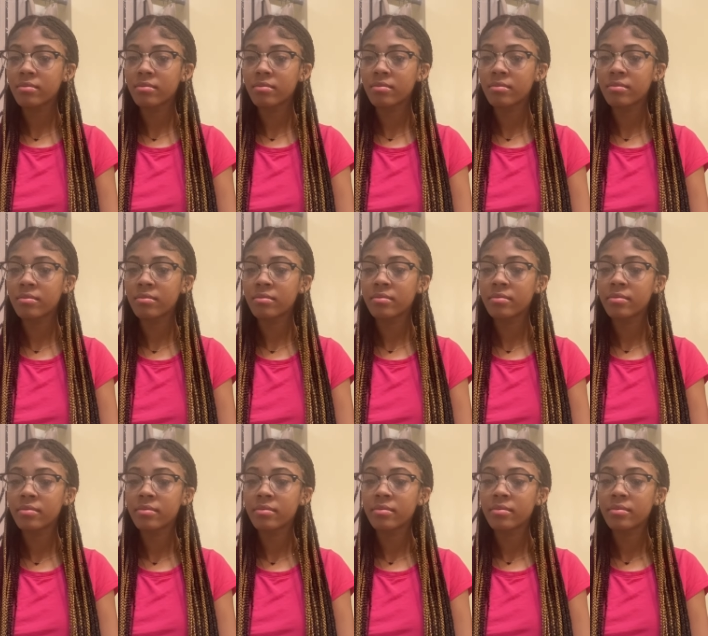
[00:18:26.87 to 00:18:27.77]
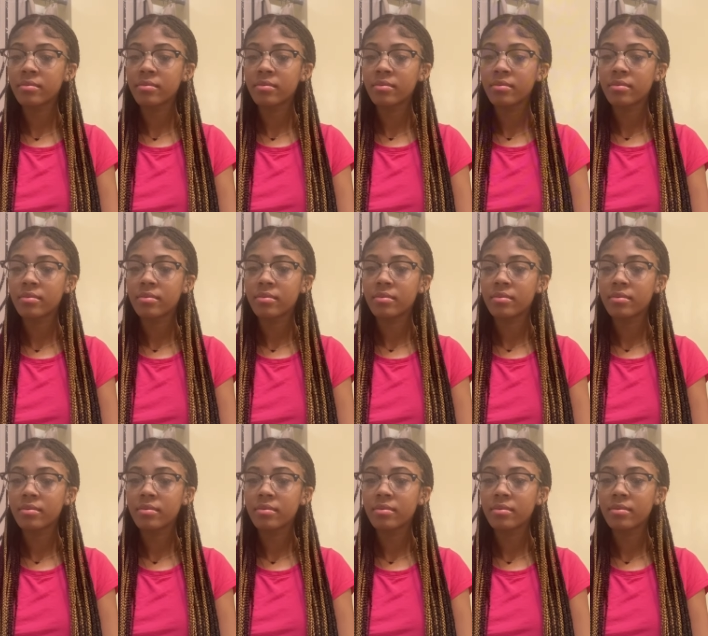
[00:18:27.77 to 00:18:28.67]
I don't know. You
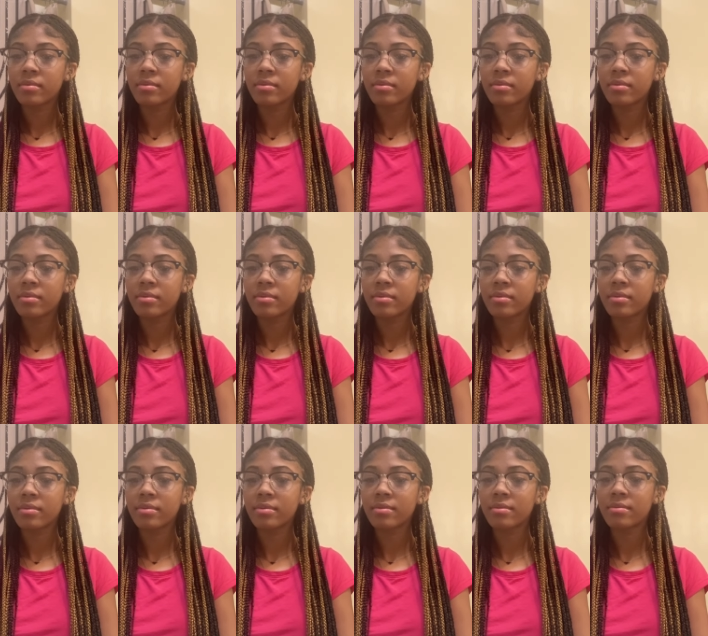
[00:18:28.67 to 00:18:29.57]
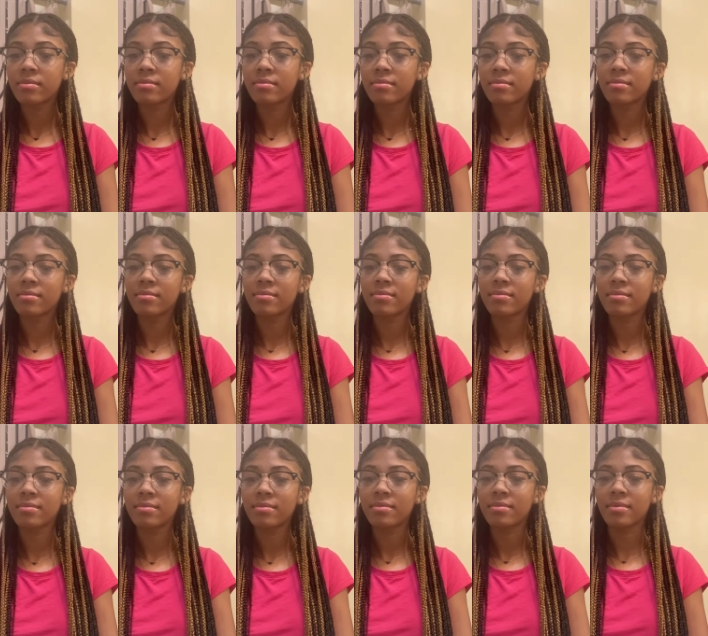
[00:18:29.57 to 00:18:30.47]
got her number. Wait, well you
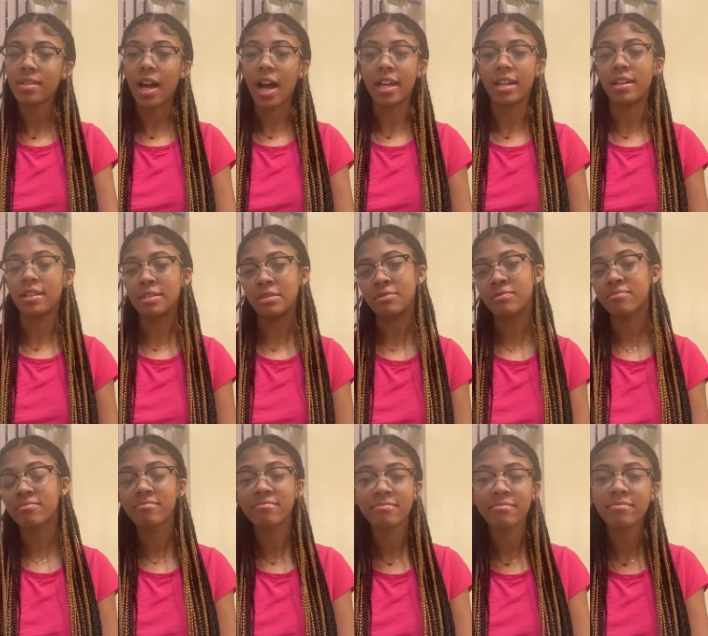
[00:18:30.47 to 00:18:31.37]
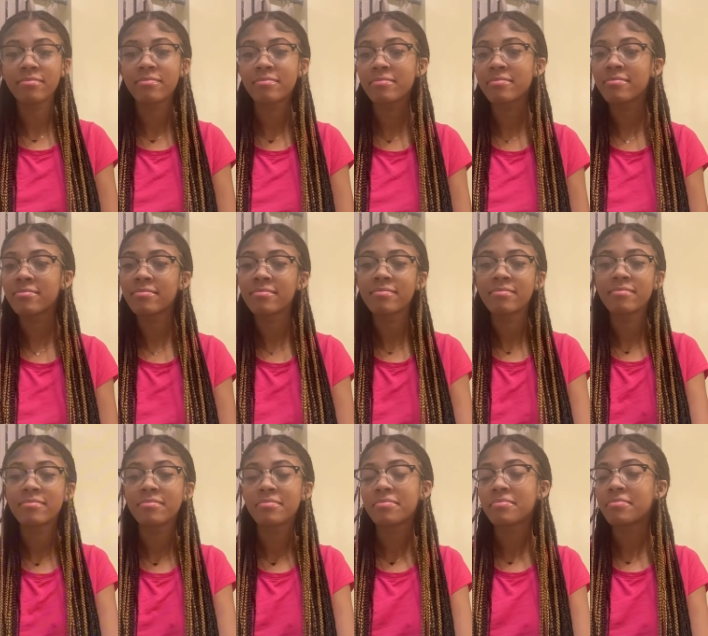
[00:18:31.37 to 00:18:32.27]
probably don't. I don't. But
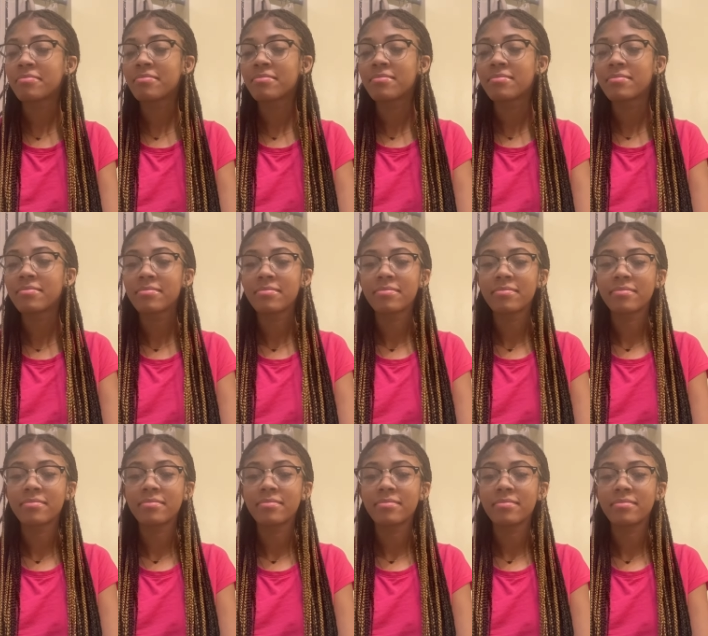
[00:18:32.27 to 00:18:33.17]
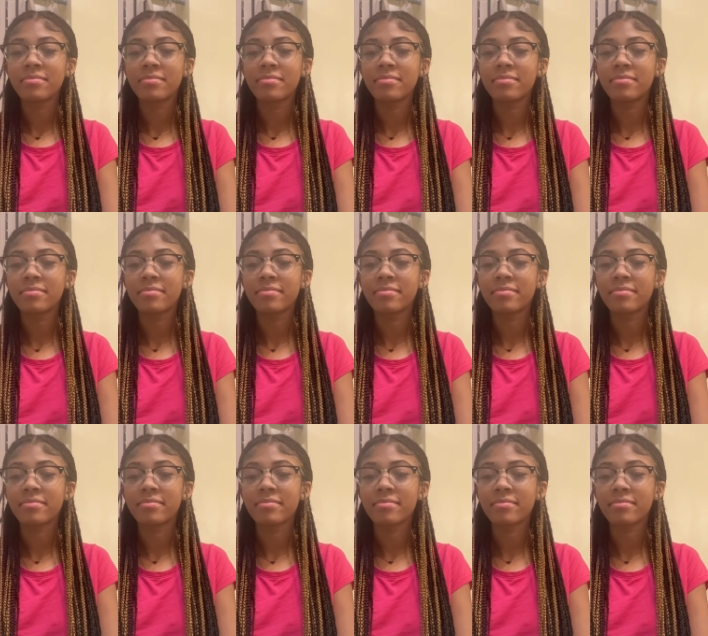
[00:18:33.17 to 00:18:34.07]
you got her IG. Is she in, her,
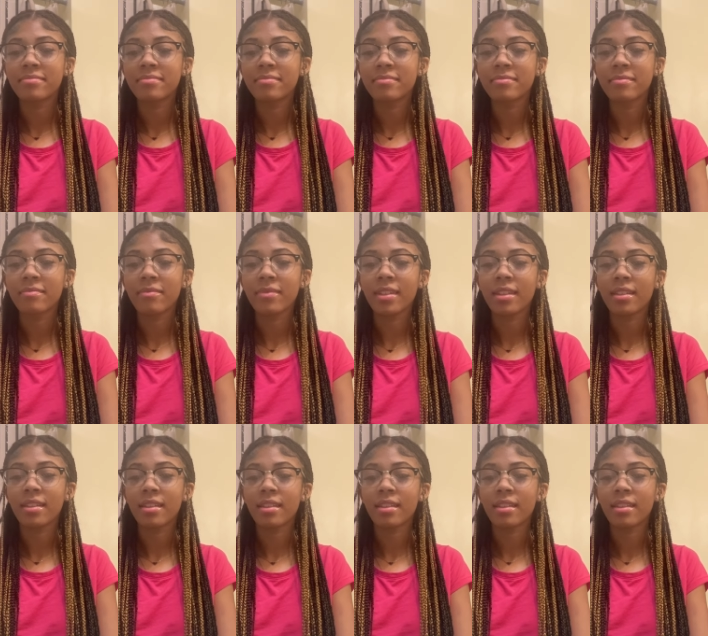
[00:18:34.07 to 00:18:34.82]
is she in the request?